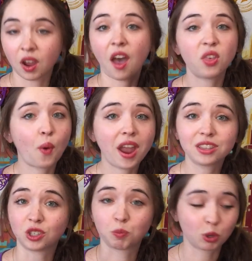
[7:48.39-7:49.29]

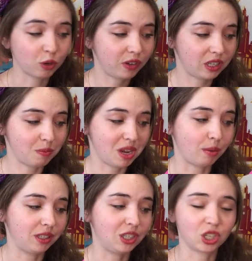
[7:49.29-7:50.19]
Otherwise, it's perfect to be
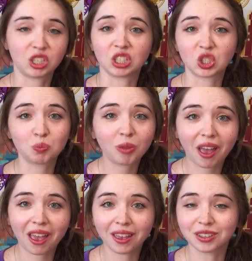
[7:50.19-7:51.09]
able to just
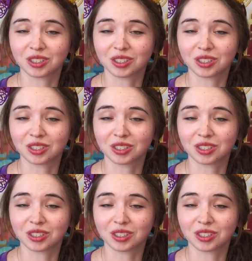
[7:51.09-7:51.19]
display